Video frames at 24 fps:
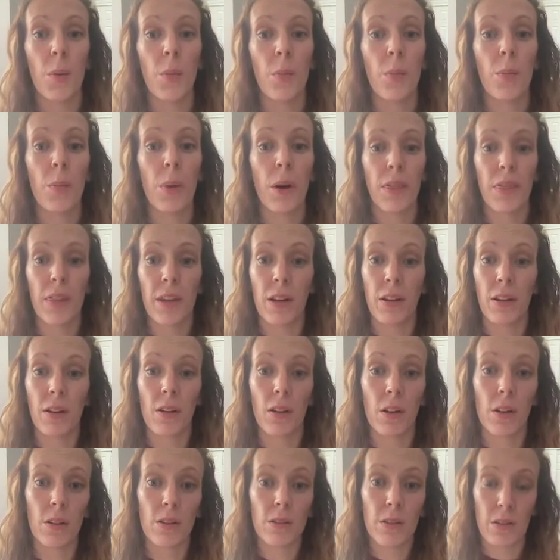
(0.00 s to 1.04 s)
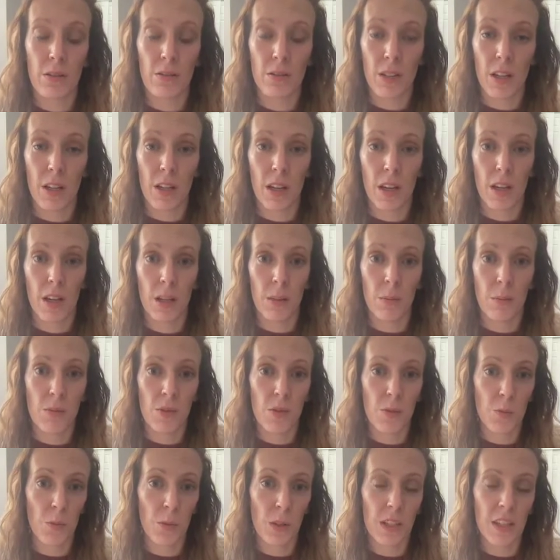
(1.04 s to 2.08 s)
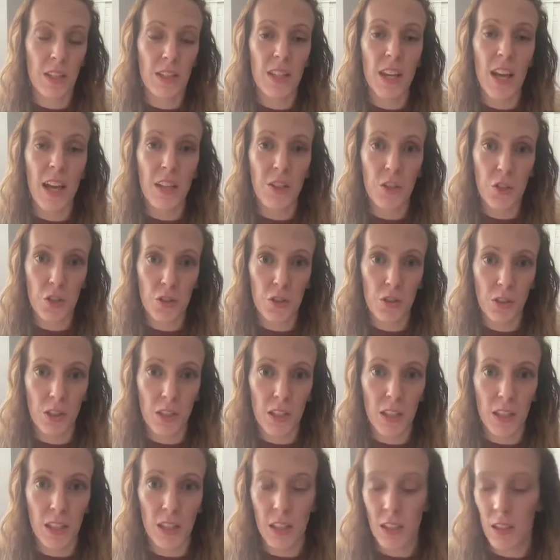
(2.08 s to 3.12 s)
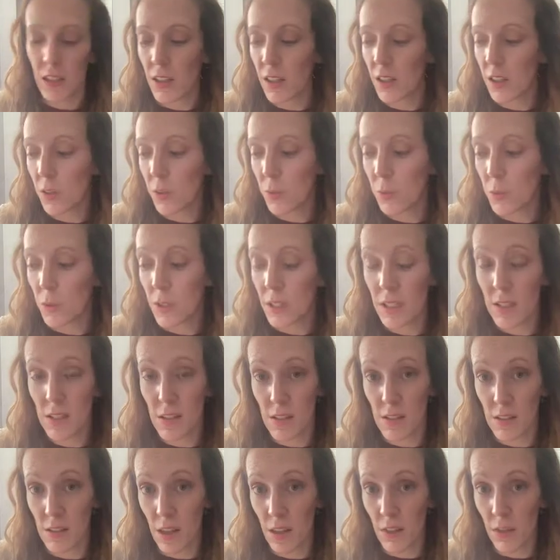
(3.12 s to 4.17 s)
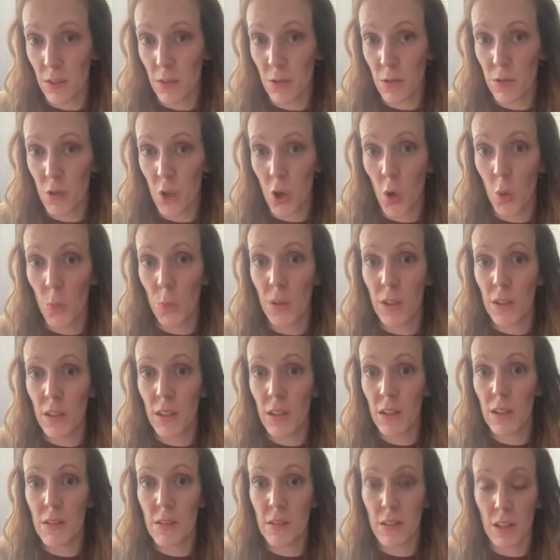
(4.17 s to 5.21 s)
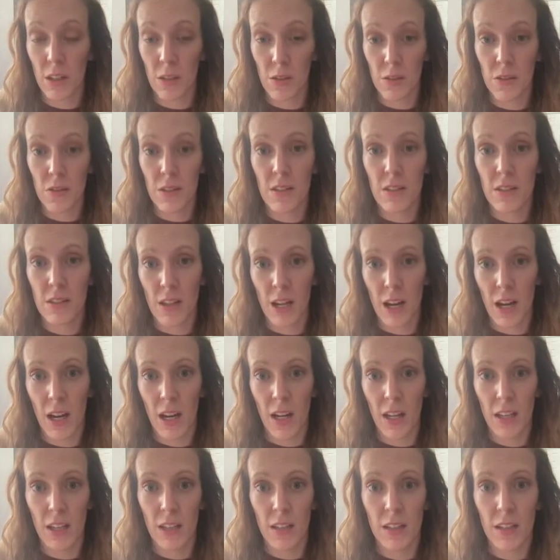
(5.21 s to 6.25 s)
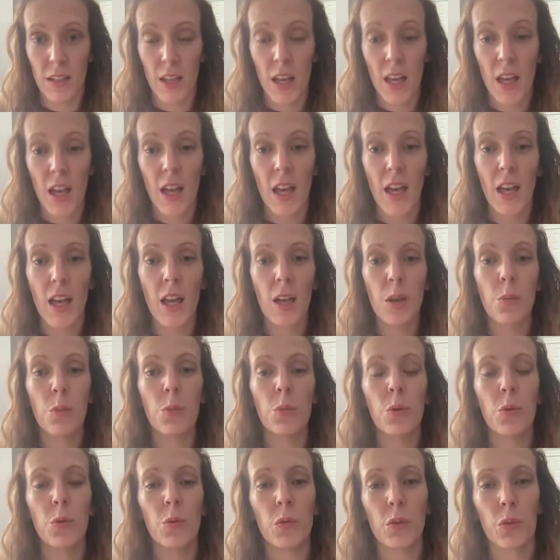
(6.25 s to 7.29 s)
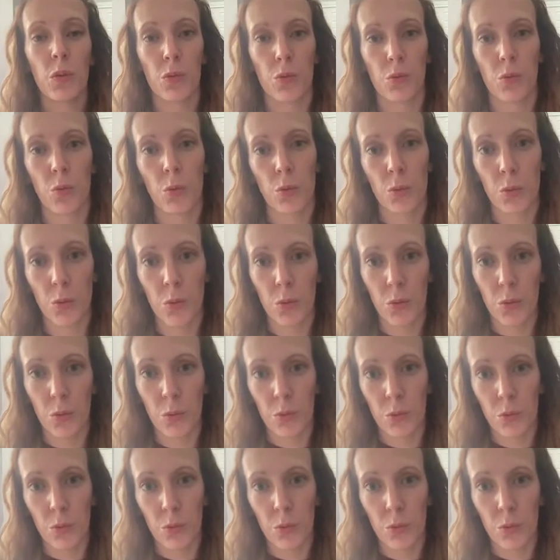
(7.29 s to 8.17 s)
But there are also times when intentionally we need to set those coping skills aside and move through